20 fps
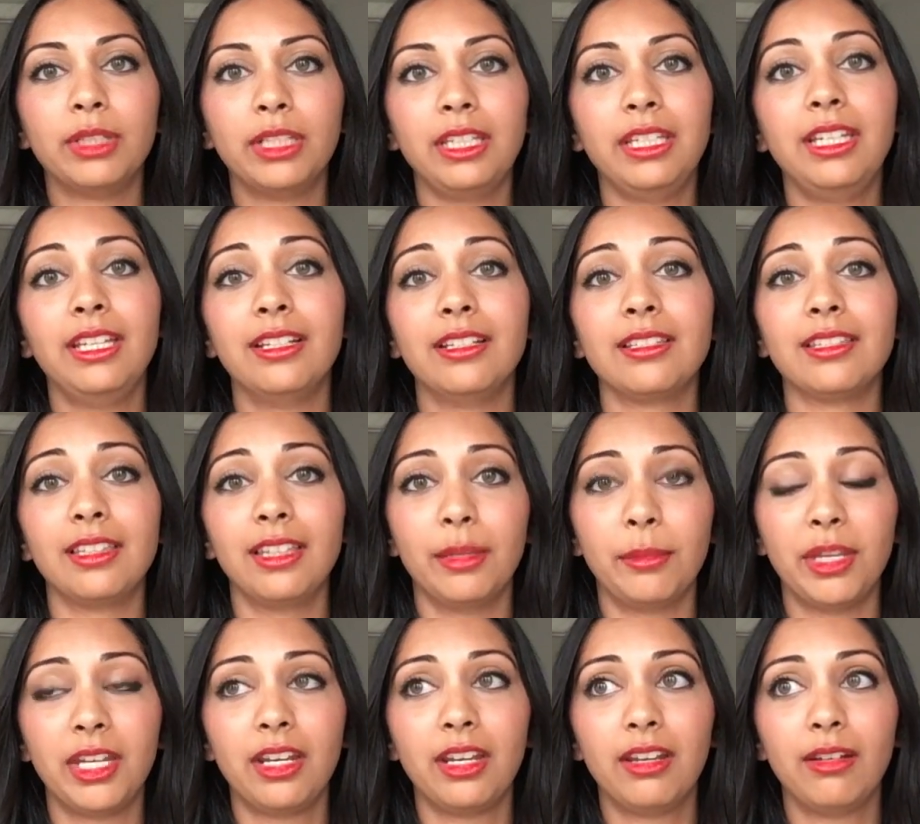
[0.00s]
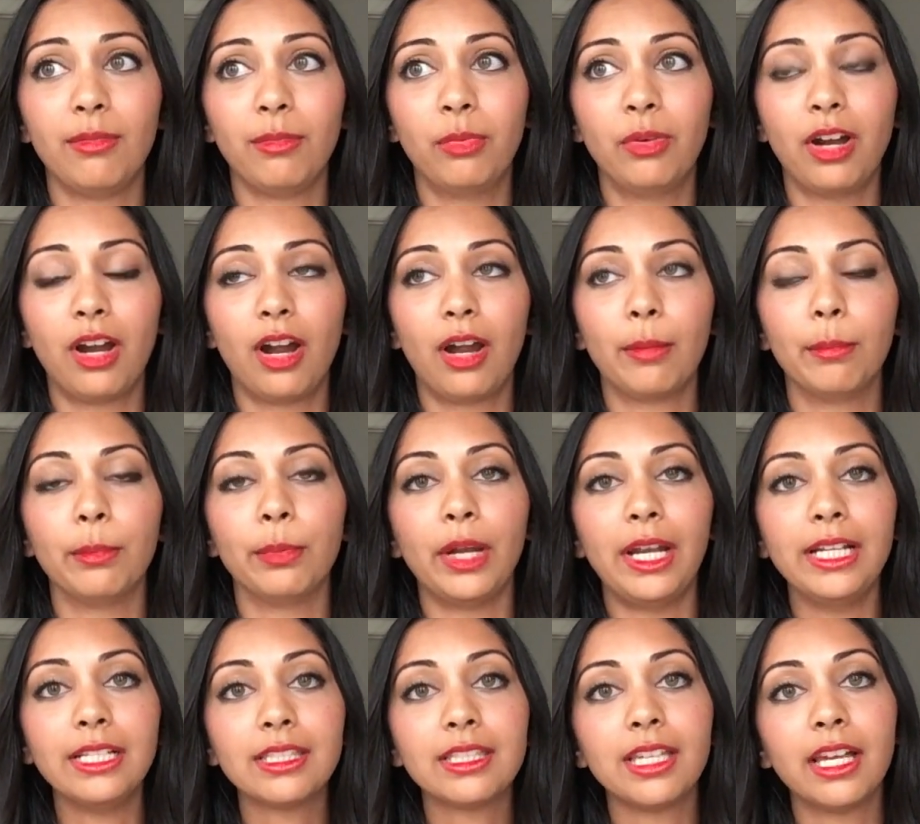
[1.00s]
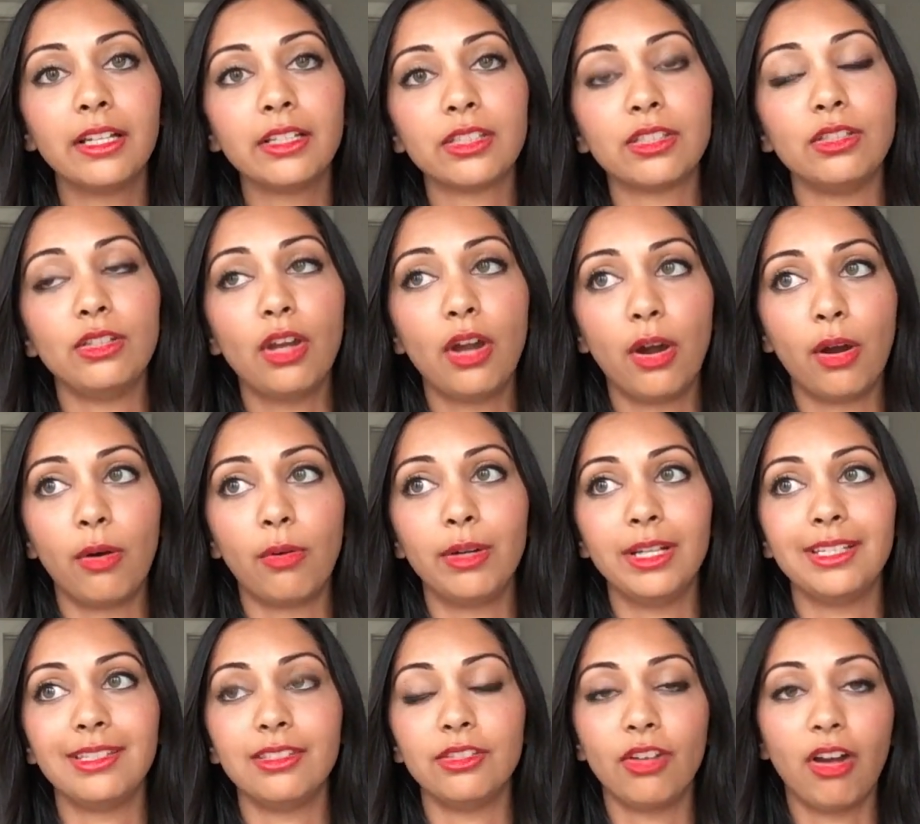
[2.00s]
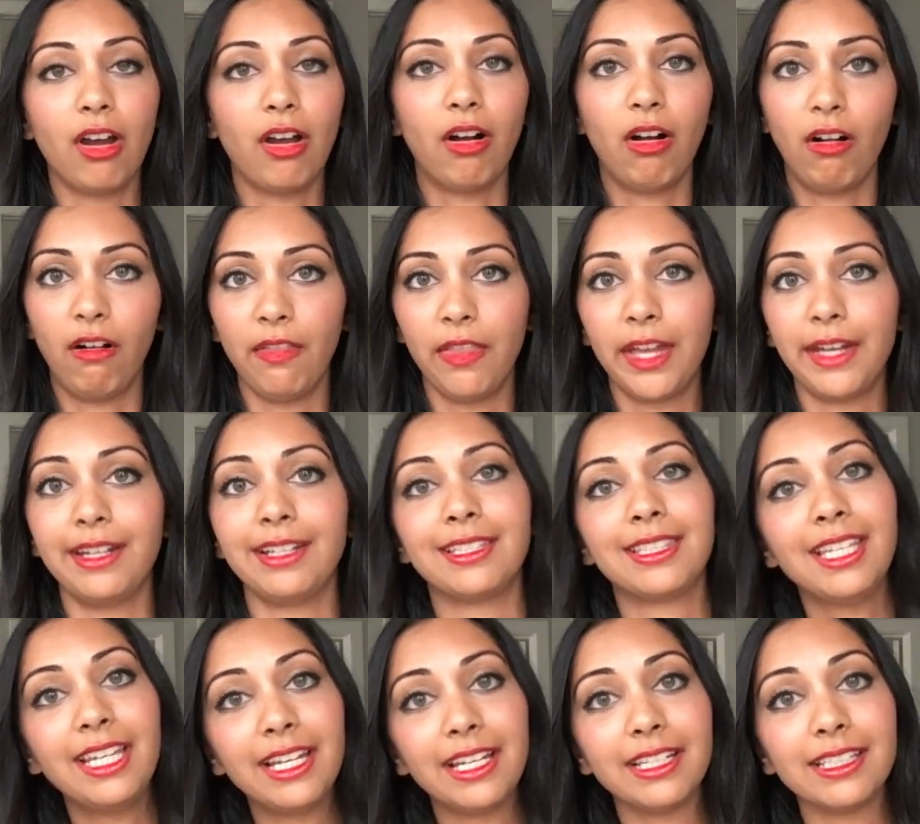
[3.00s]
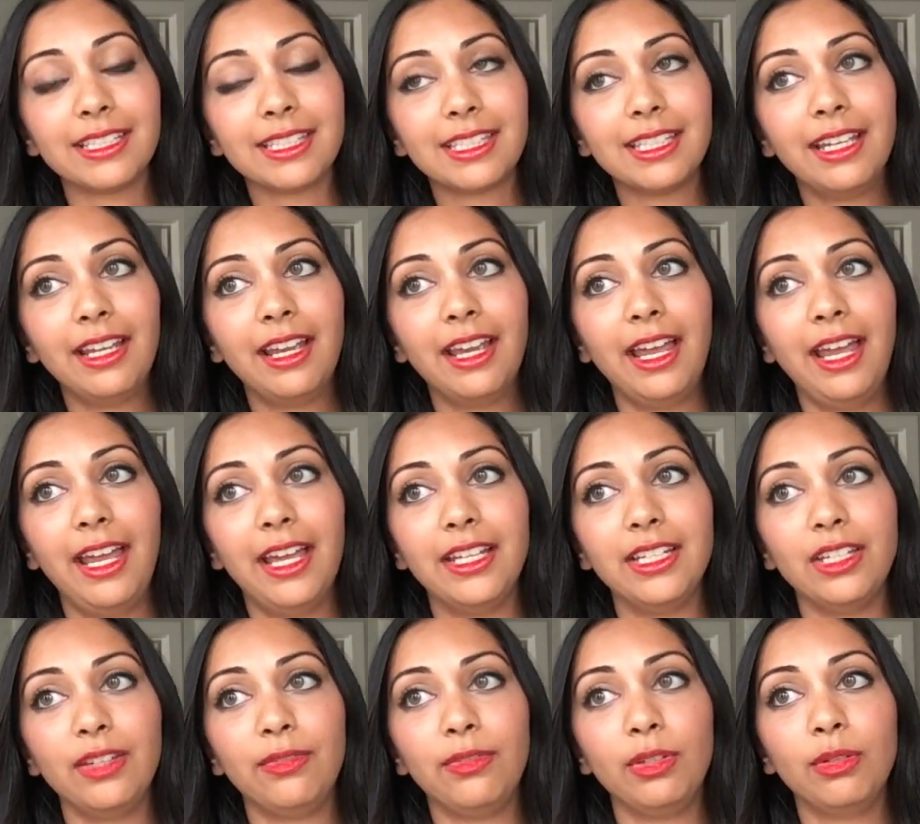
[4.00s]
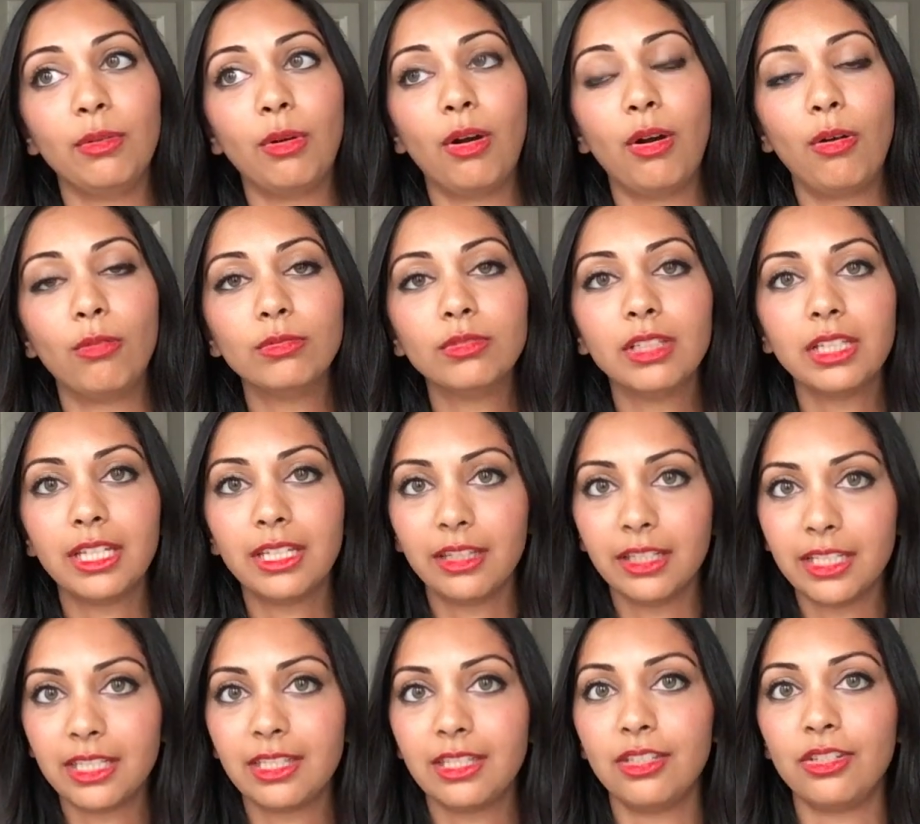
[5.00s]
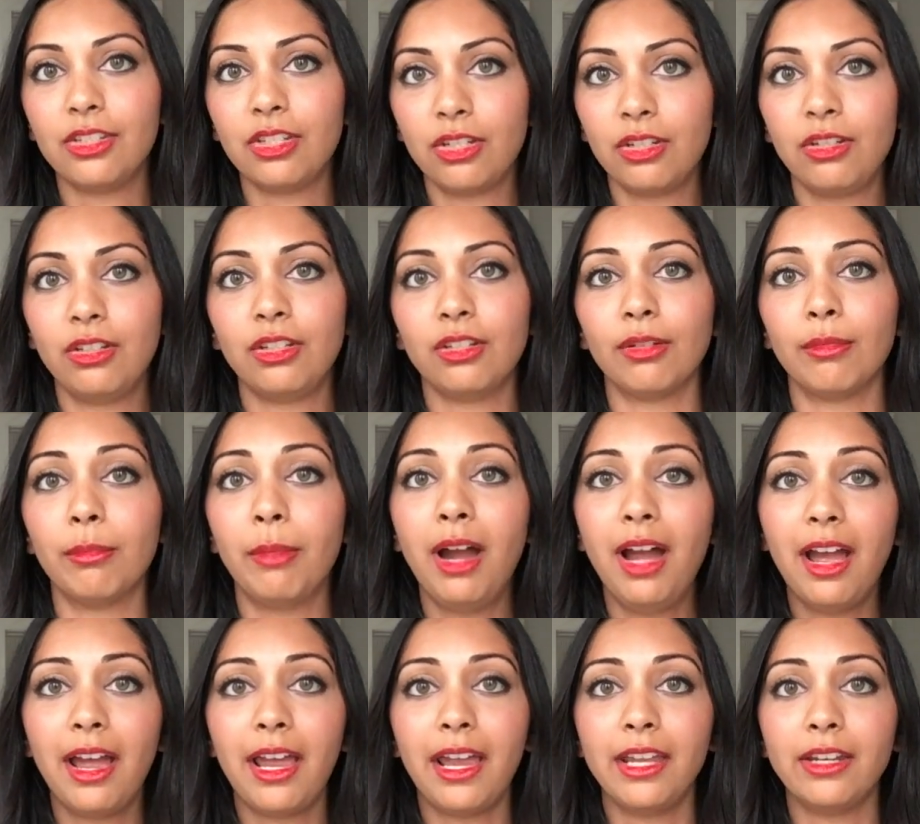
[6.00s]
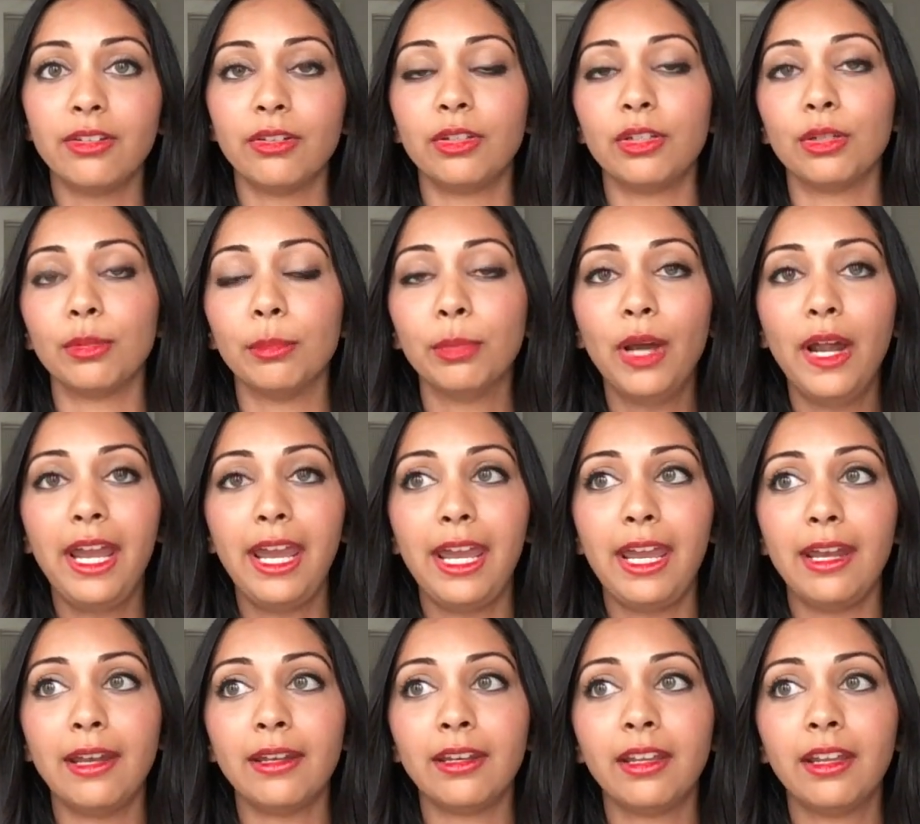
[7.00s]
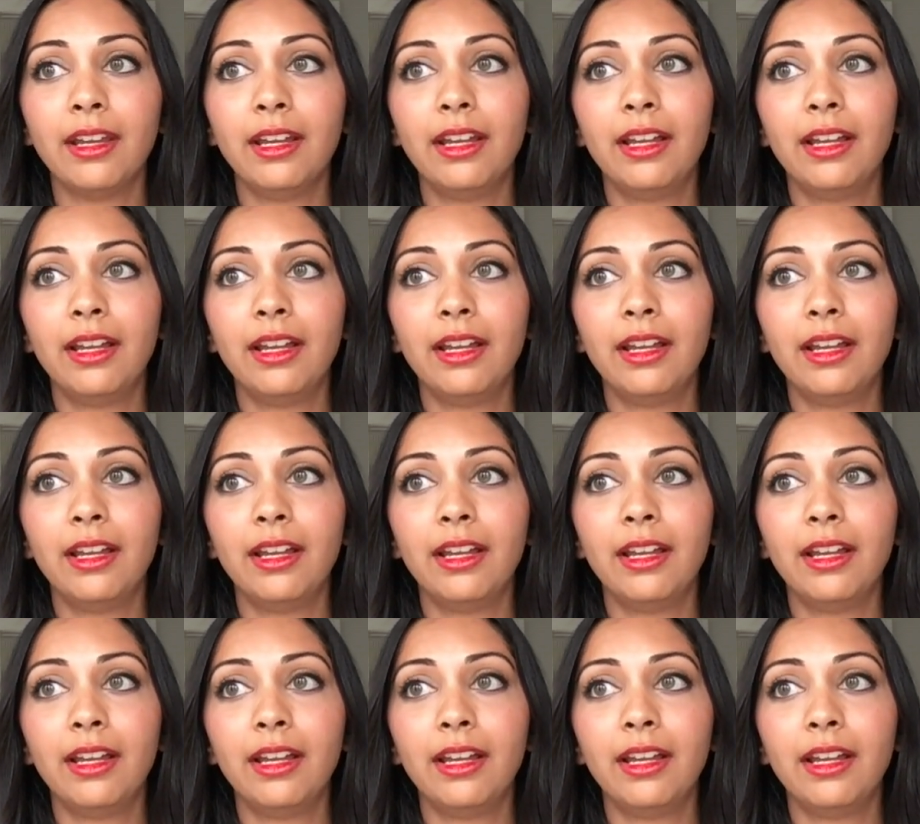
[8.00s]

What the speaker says: really is limited. What our brain cells know is not all that exists. And if you only listen to your mind or your brain,